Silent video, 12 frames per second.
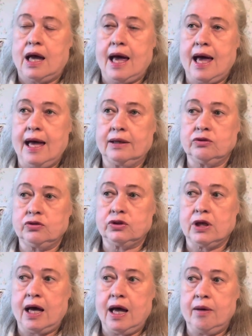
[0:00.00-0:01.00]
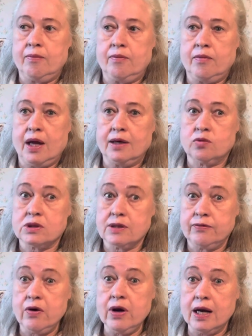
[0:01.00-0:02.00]
and um, it was a
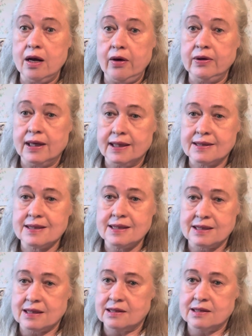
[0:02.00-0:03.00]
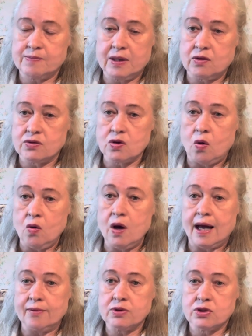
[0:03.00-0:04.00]
very lonely existence because all
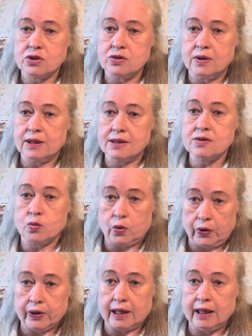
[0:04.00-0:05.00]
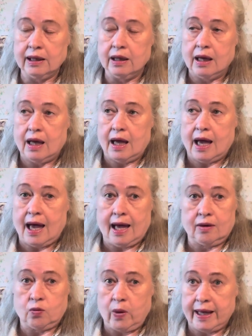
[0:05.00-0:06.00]
I was doing is working
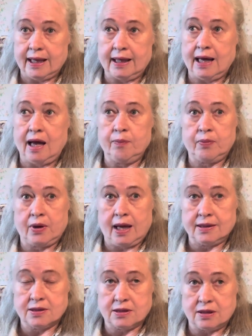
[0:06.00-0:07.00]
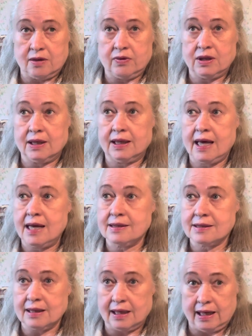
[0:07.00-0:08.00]
and waking up and serving the
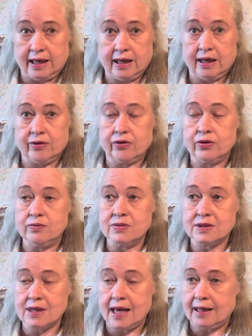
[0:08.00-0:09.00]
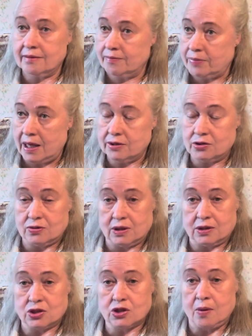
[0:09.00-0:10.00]
guests and cleaning rooms and but
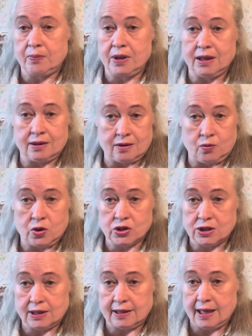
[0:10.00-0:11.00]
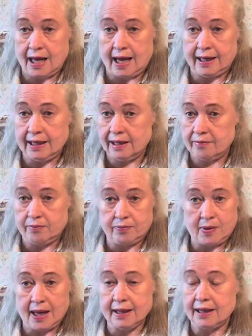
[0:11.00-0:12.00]
doing the shopping and the washing and the ironing and back